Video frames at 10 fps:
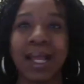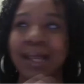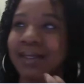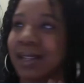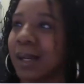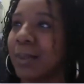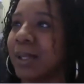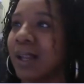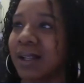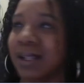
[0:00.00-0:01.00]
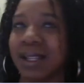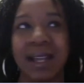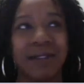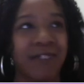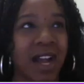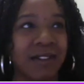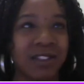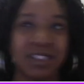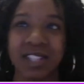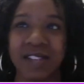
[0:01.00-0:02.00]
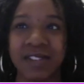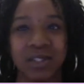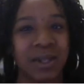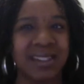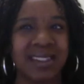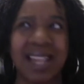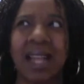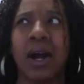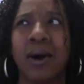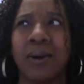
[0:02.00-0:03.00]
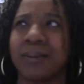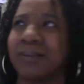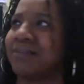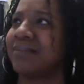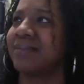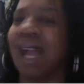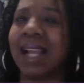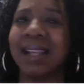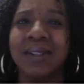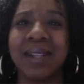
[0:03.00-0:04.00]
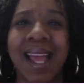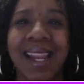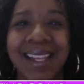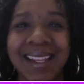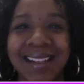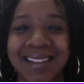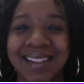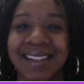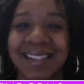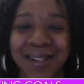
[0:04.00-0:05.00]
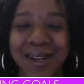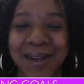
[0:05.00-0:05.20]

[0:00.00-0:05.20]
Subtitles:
else would come along and they're like 500, 700 words, it's like, oh, I can do that easy. You know?